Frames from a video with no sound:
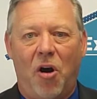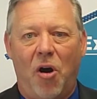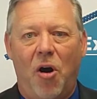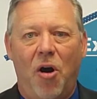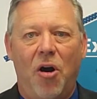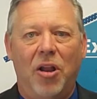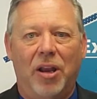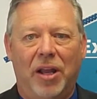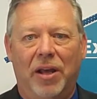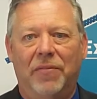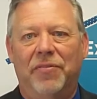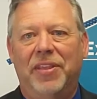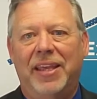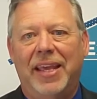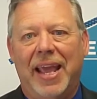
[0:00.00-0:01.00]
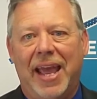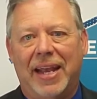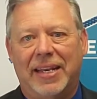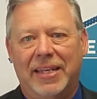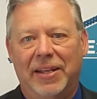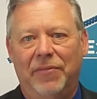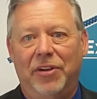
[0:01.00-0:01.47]
all of the
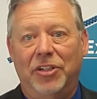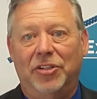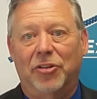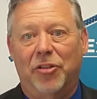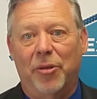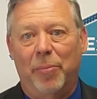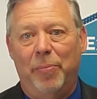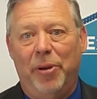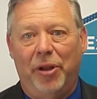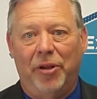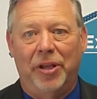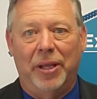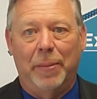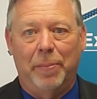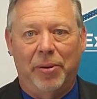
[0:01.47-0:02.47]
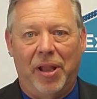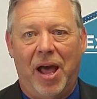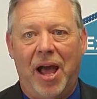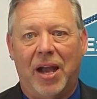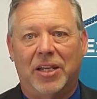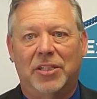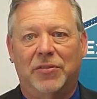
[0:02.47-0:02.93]
activities or the building
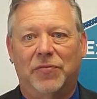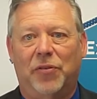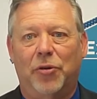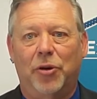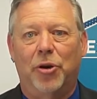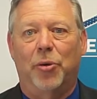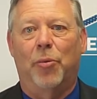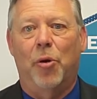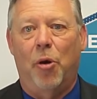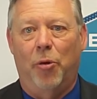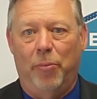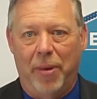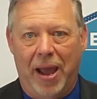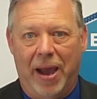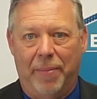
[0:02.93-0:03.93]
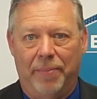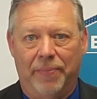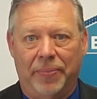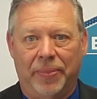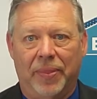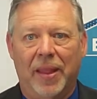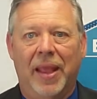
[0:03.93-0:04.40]
blocks for your roadmap.
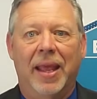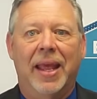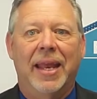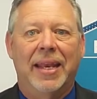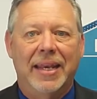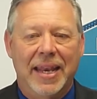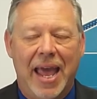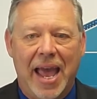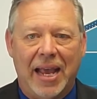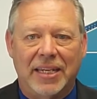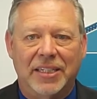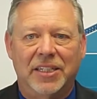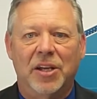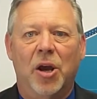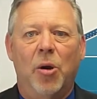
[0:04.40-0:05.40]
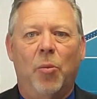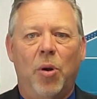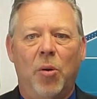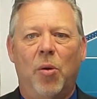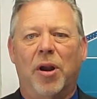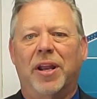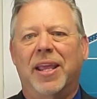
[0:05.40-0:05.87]
Next,
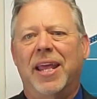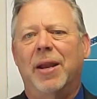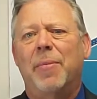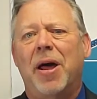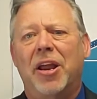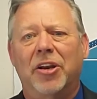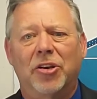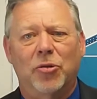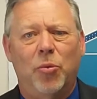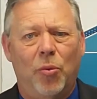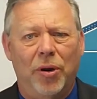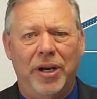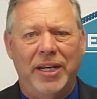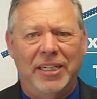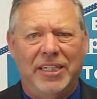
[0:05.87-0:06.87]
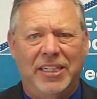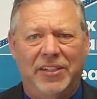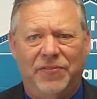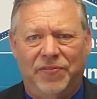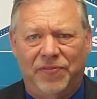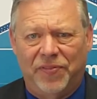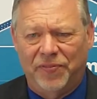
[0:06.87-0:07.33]
we want to get about a
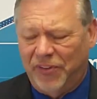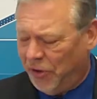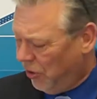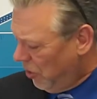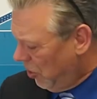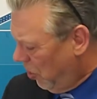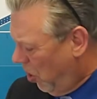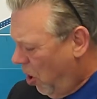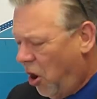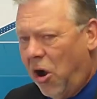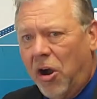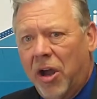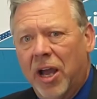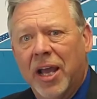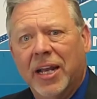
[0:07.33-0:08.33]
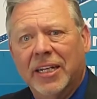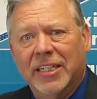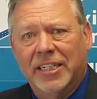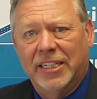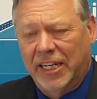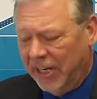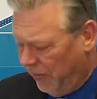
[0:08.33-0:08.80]
20-foot long
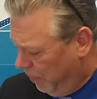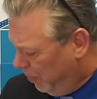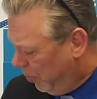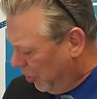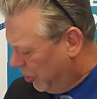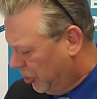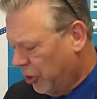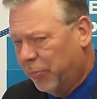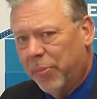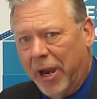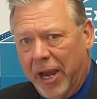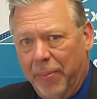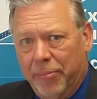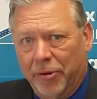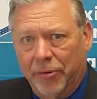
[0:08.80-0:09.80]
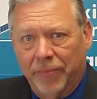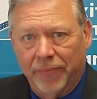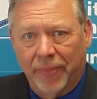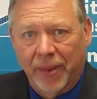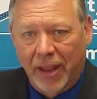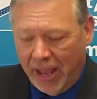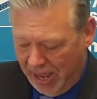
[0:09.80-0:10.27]
sheet of butcher paper.
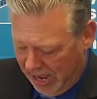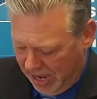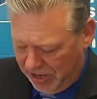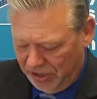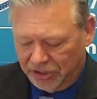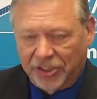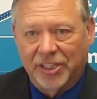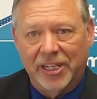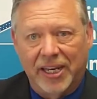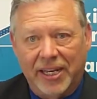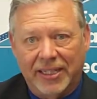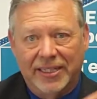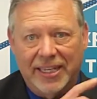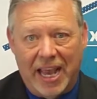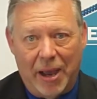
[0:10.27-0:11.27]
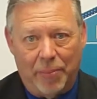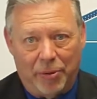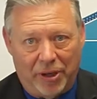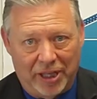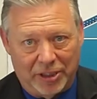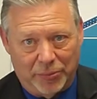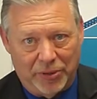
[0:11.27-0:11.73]
And you'll see an
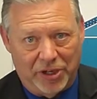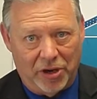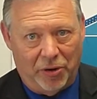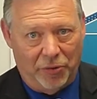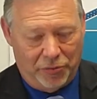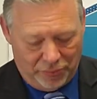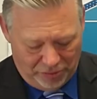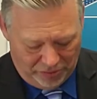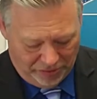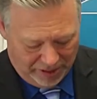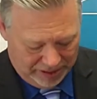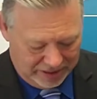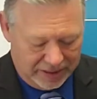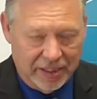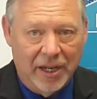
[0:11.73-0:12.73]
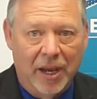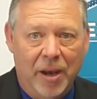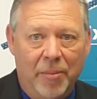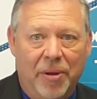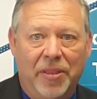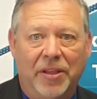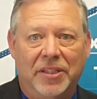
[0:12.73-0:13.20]
example as we go through this.
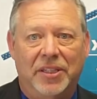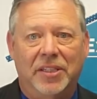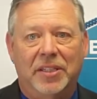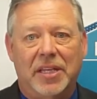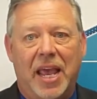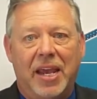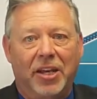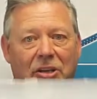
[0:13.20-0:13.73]
But this is a